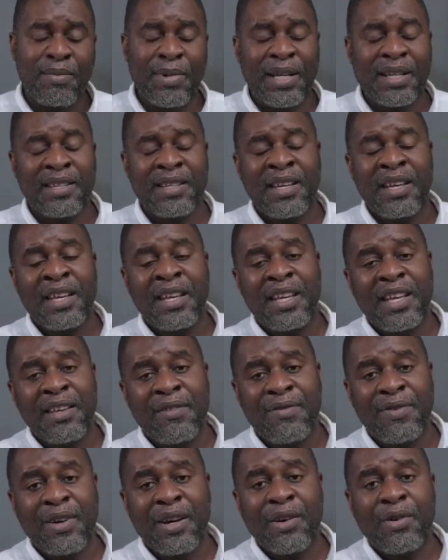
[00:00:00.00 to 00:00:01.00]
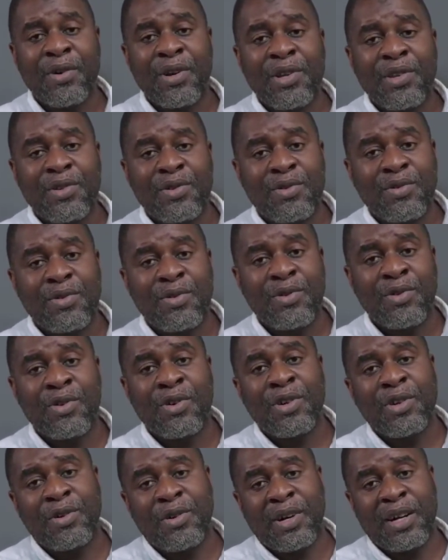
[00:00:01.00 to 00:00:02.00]
But if you are going to
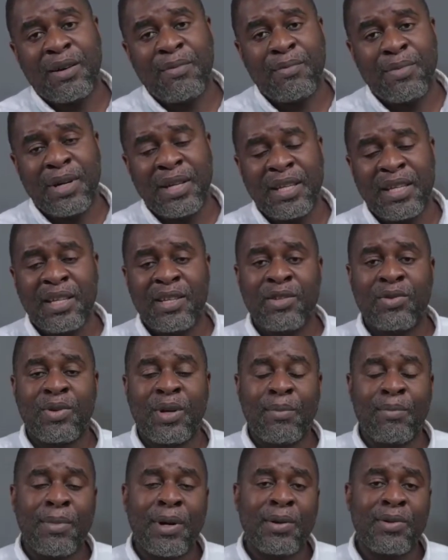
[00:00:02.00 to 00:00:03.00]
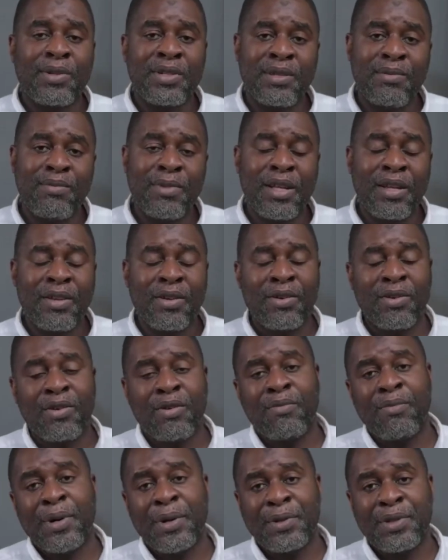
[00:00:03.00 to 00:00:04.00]
grow your company into a multi-million or
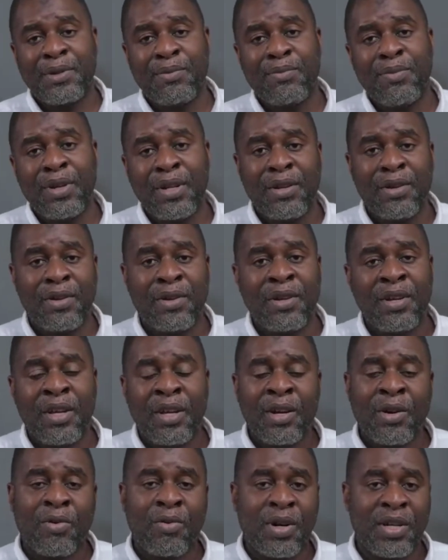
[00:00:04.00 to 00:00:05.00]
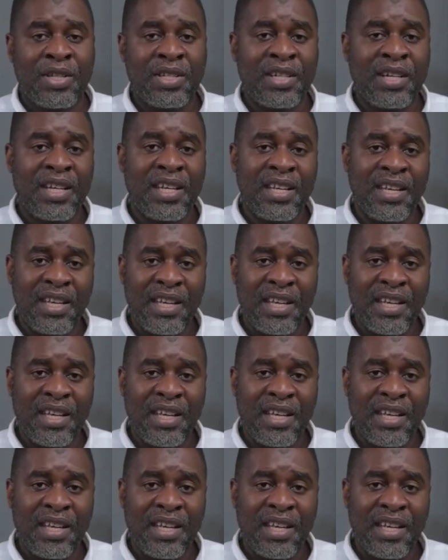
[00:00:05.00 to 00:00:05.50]
multi-billion kwacha